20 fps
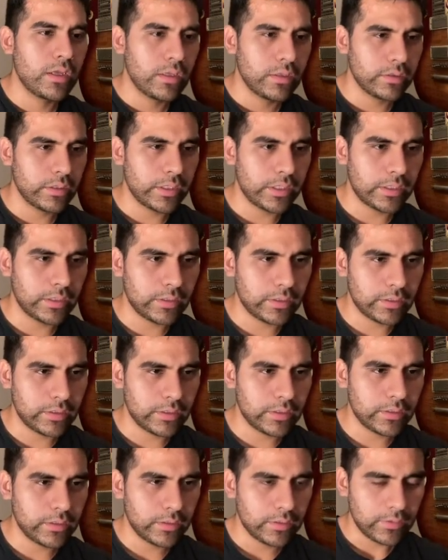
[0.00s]
like
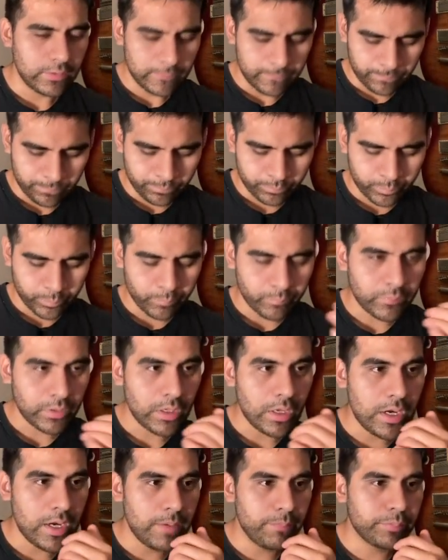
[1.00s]

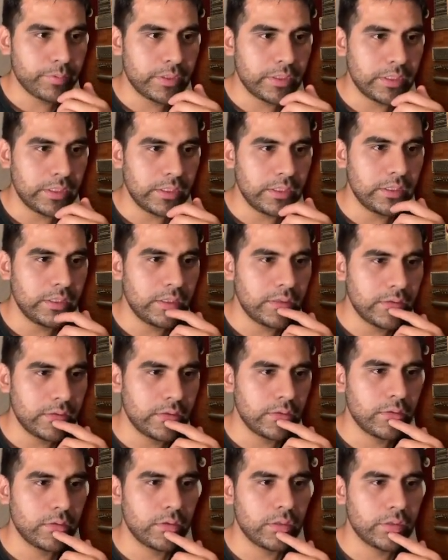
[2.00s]
up key
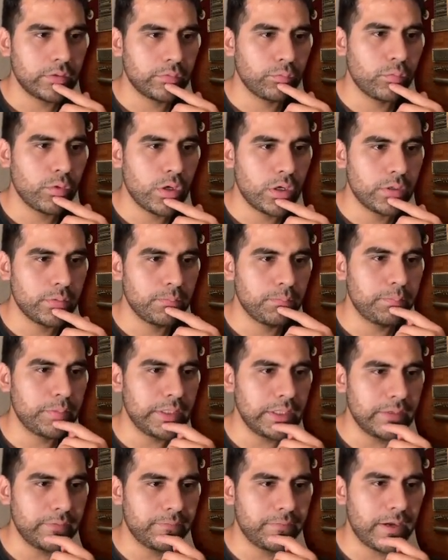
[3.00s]
is
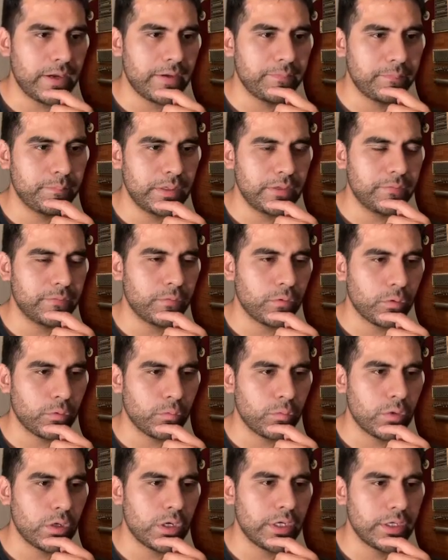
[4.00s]
1B 5B
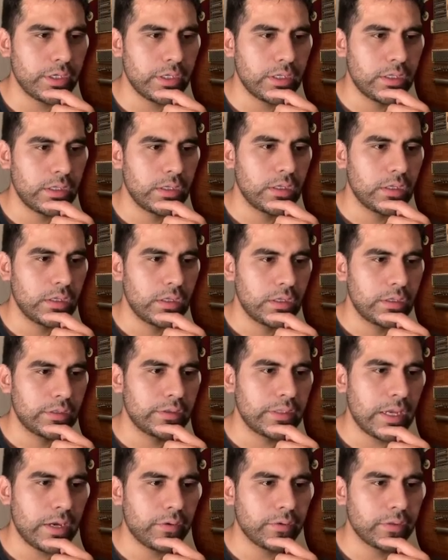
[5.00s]
41,
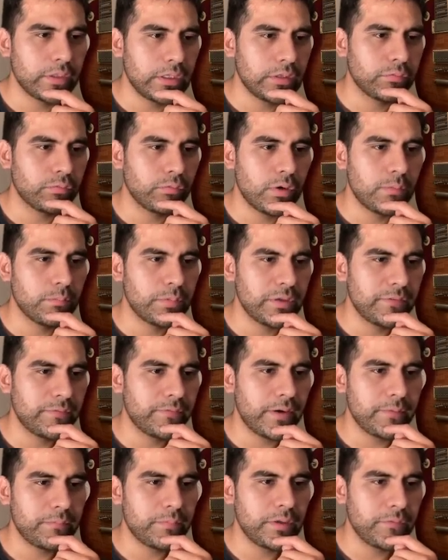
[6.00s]
down key is 1B
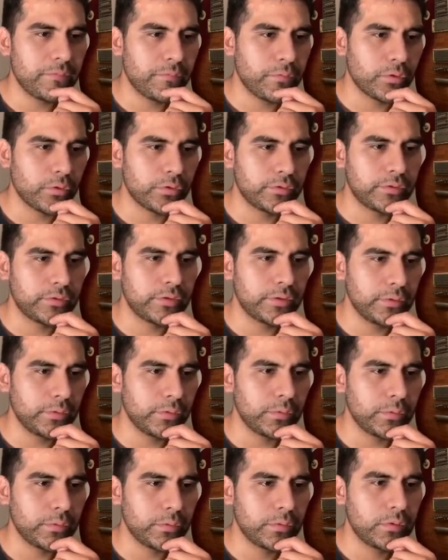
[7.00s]
5B
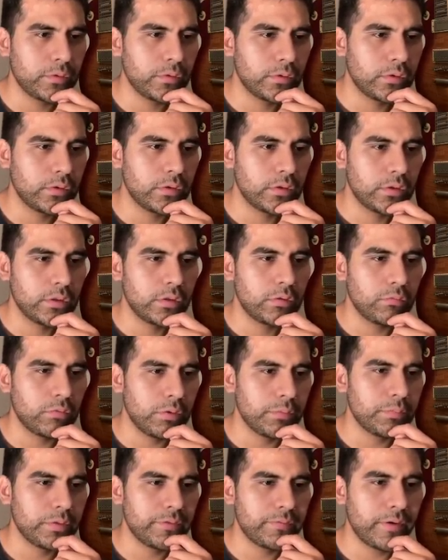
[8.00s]
42,
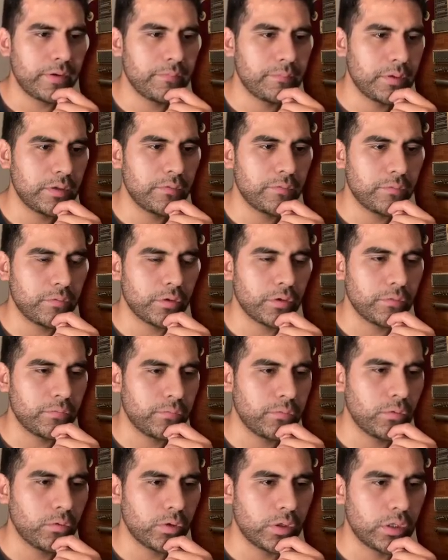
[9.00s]
1B 5B
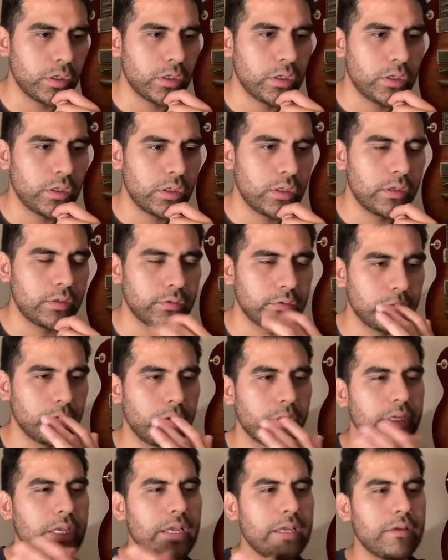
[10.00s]
44. So
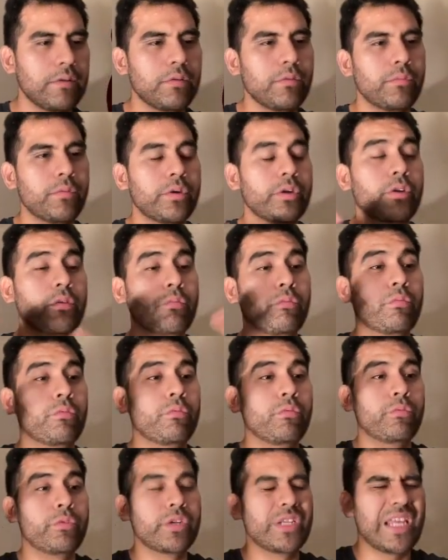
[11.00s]
okay,
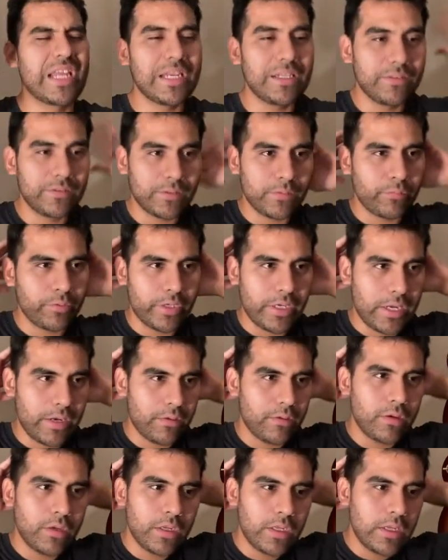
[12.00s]
we're getting somewhere
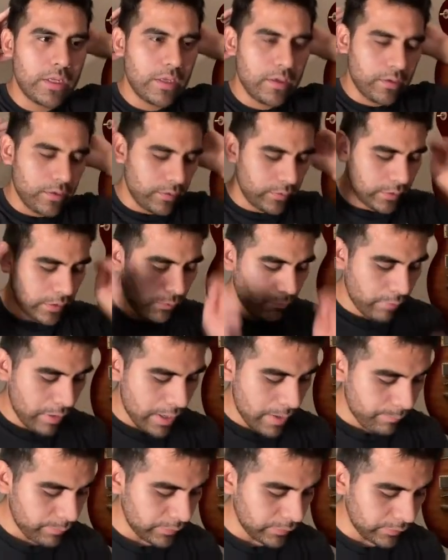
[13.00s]
now. Okay, what
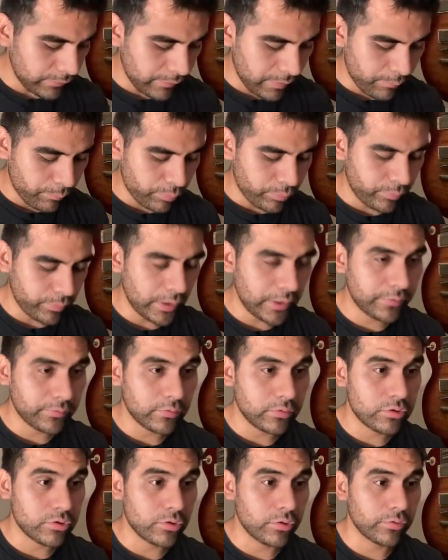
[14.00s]
happens if I press
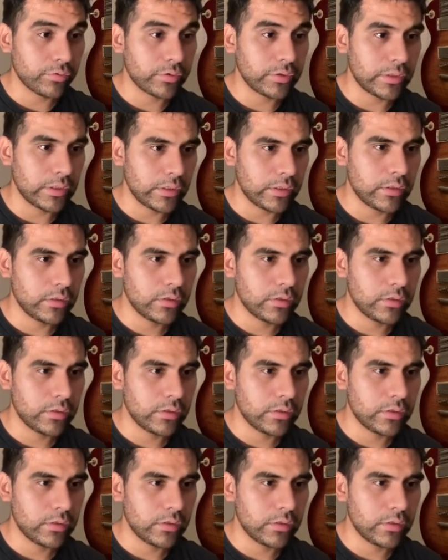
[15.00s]
Control C?